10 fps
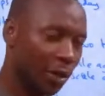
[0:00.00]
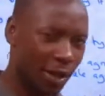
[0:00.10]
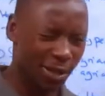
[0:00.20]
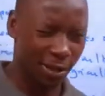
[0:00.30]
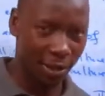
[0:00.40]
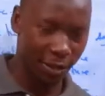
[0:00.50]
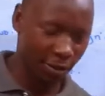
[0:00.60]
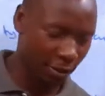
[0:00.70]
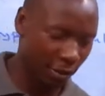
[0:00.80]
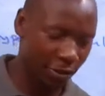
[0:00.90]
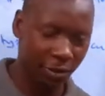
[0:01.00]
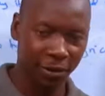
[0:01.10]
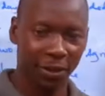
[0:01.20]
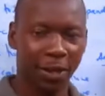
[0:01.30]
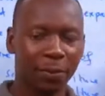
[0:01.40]
scale agriculture, this
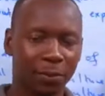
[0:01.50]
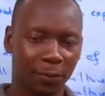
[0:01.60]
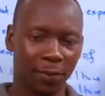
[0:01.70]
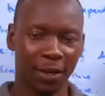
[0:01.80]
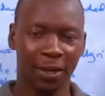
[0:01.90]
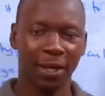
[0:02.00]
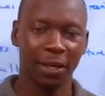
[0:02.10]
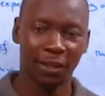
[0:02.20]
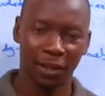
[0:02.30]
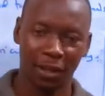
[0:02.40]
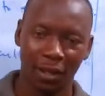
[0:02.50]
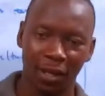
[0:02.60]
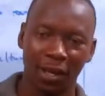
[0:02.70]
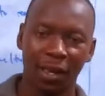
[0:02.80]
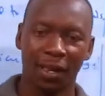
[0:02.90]
is the types of agriculture
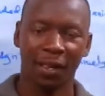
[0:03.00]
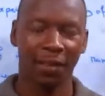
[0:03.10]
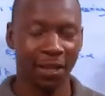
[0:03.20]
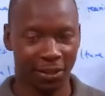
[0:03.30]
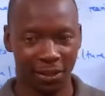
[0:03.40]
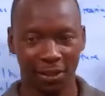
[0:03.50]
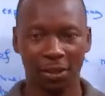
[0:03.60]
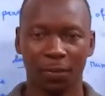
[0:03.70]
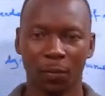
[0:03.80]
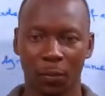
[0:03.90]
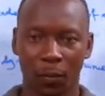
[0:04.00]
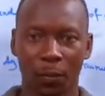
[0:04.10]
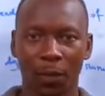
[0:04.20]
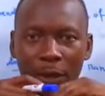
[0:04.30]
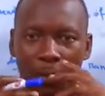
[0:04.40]
that
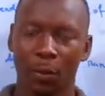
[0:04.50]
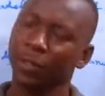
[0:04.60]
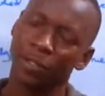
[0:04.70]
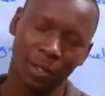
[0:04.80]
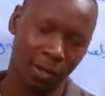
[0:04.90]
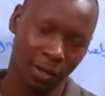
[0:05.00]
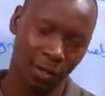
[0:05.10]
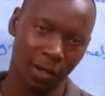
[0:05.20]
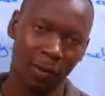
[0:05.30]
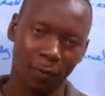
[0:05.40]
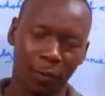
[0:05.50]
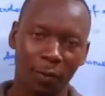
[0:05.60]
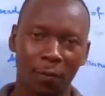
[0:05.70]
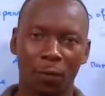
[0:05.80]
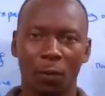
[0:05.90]
mostly
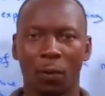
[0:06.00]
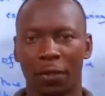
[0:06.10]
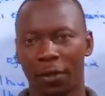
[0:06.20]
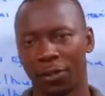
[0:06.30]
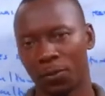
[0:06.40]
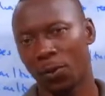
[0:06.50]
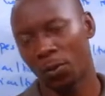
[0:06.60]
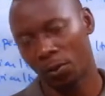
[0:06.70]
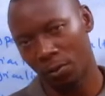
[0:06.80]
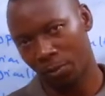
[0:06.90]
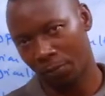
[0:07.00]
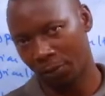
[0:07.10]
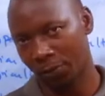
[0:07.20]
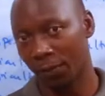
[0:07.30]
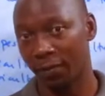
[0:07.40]
involve on the small
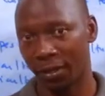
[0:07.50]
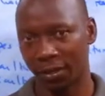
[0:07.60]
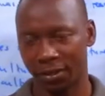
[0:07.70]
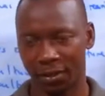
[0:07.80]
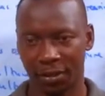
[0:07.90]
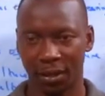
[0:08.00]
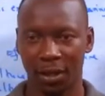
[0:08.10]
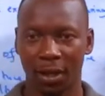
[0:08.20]
piece of lands.